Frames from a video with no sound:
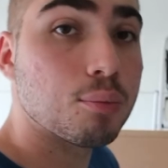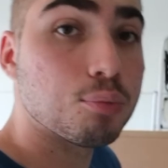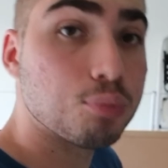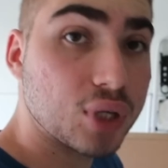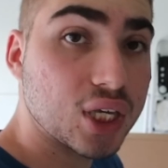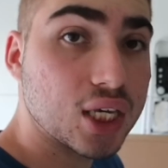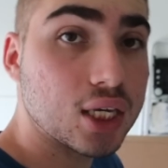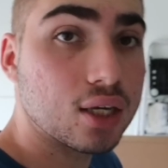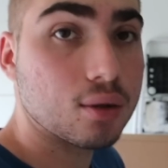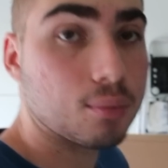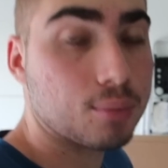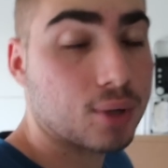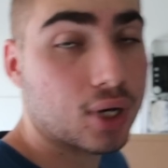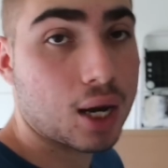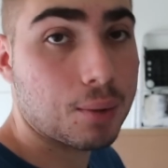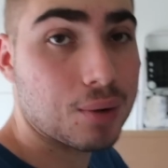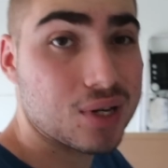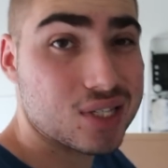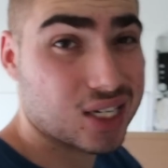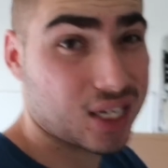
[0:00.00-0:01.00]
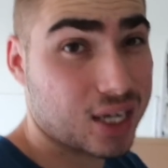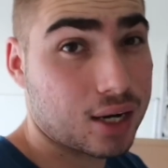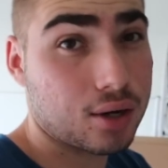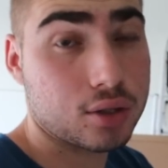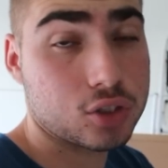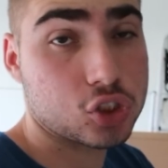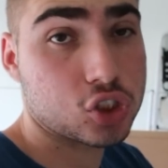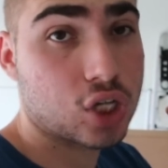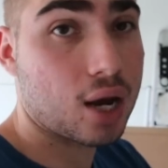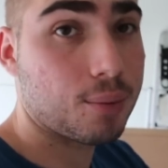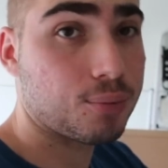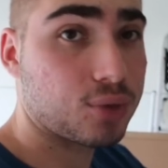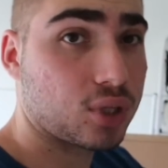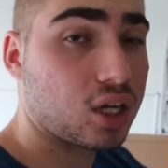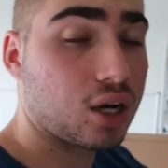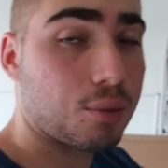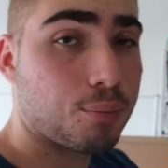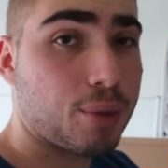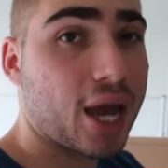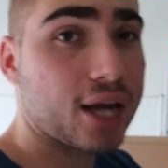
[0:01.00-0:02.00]
bit beat, but I'm gonna take it out of the shop. They're
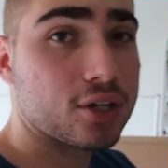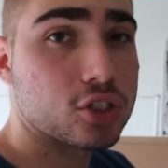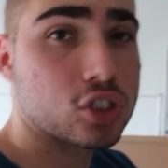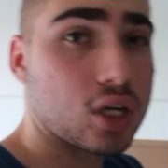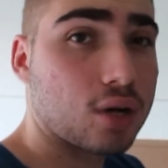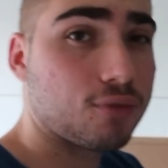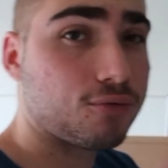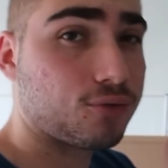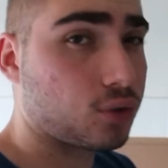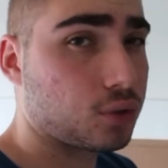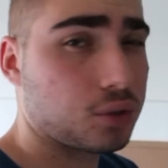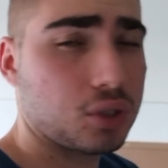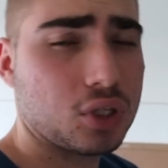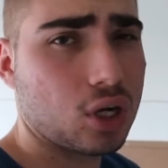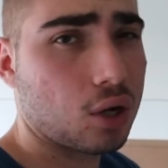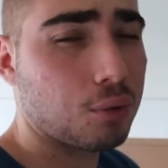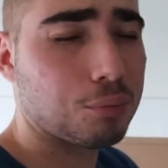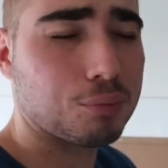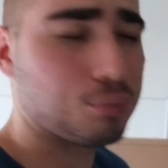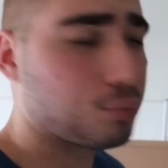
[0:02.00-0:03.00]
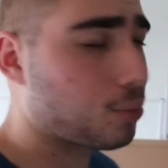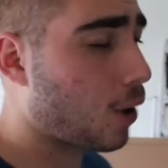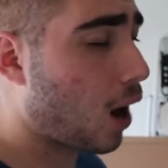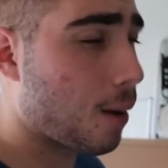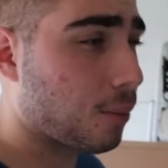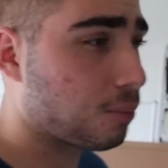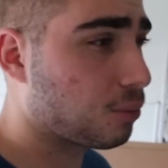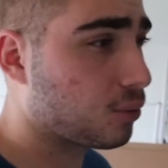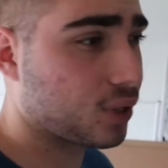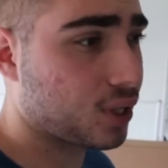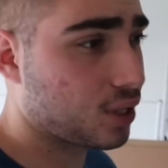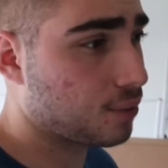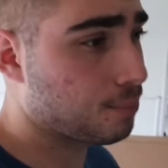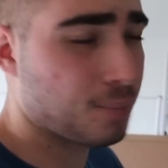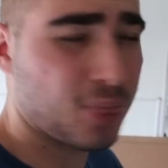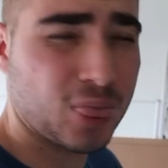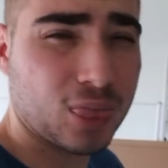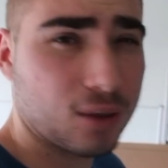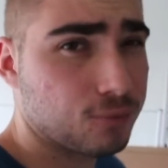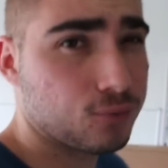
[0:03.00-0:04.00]
gonna patch it up for, you know, probably
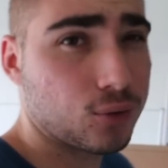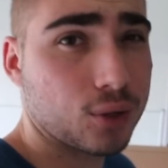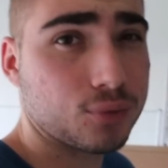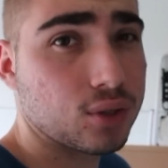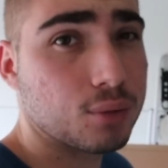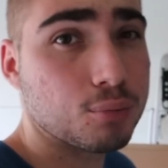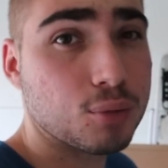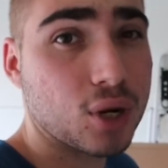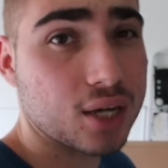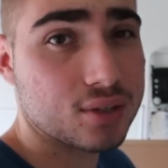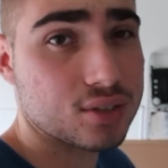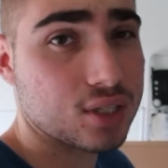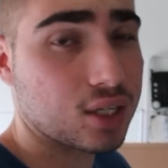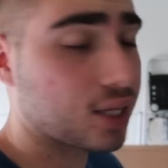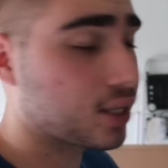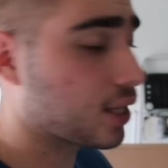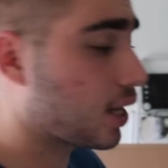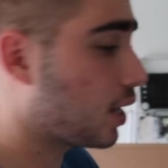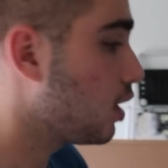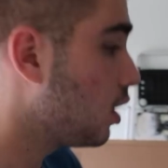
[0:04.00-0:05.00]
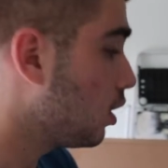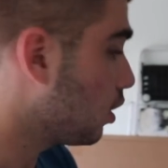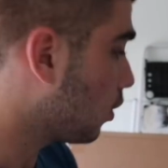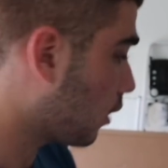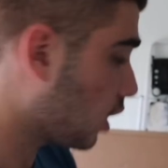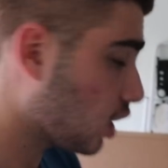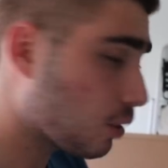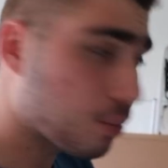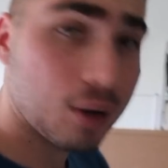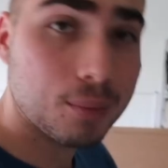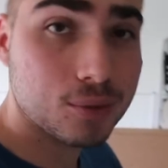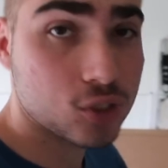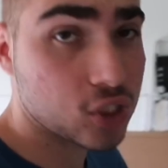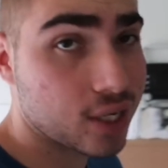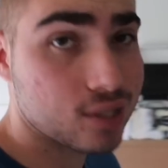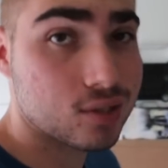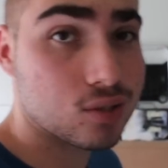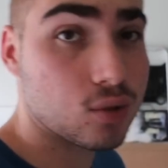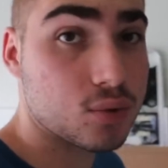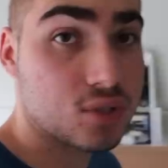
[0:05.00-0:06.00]
50 bucks, something like that. Or I could probably
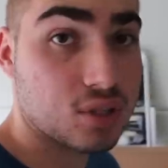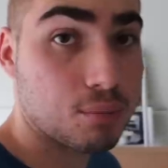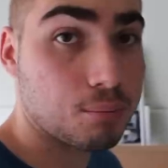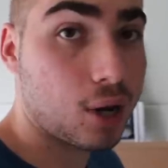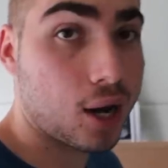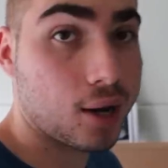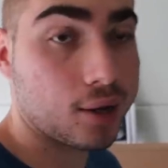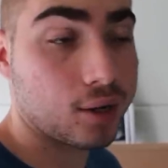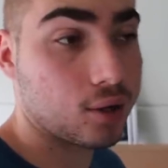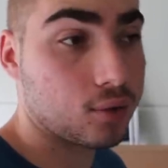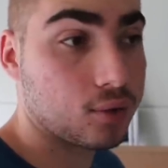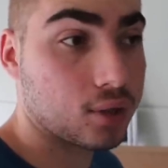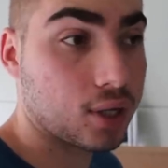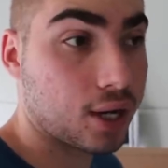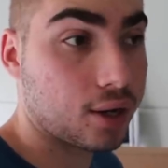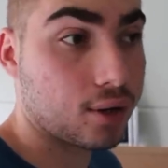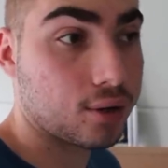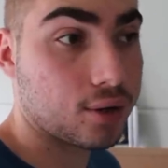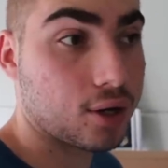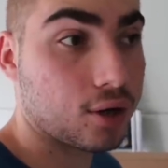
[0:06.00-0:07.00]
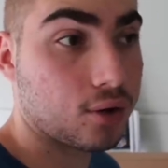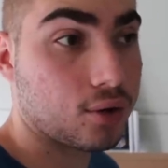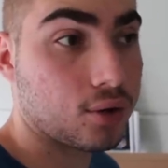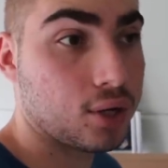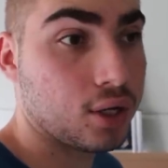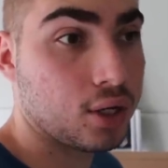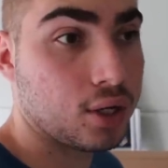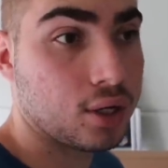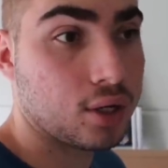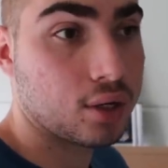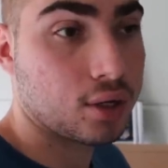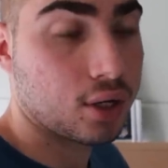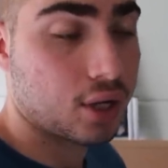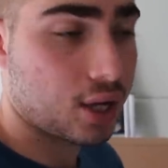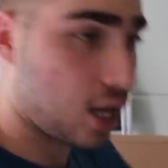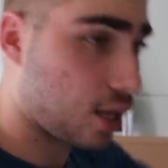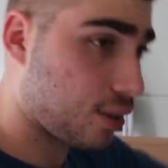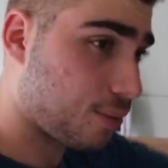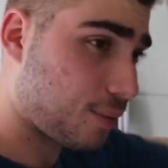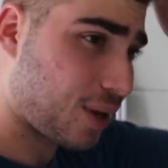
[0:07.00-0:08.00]
try to do some Bondo. I don't know
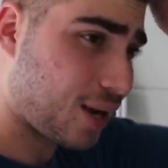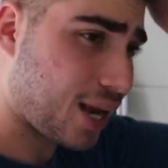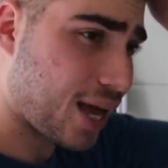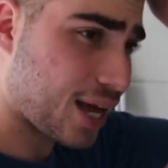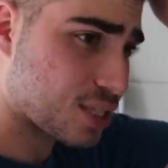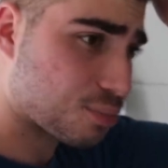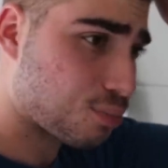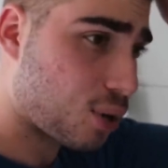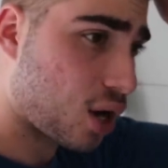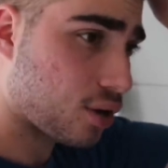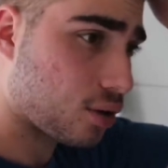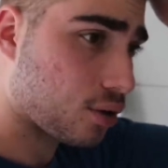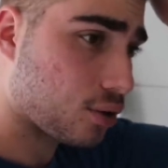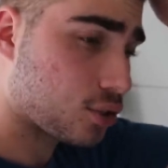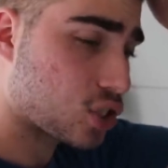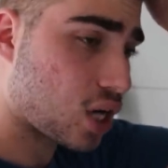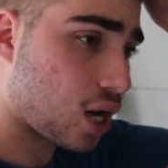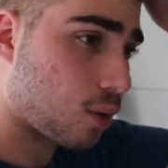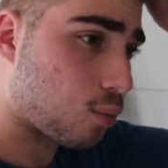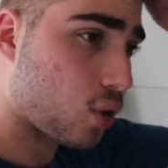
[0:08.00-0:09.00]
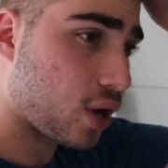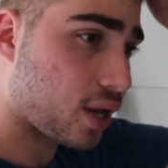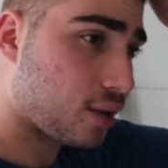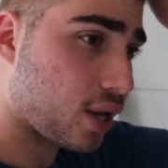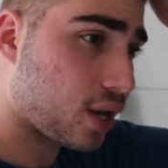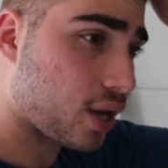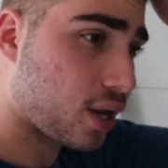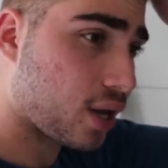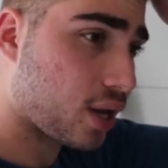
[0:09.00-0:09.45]
how my last Bondo job went.